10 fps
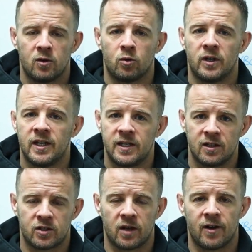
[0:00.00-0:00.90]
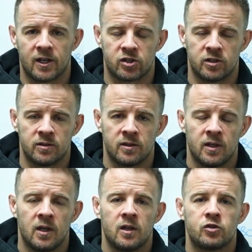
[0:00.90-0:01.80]
or linear direction
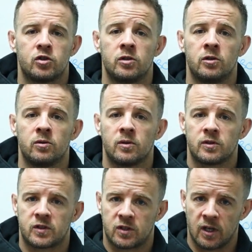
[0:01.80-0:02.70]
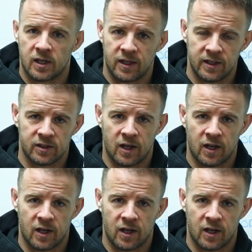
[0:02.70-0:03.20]
to circling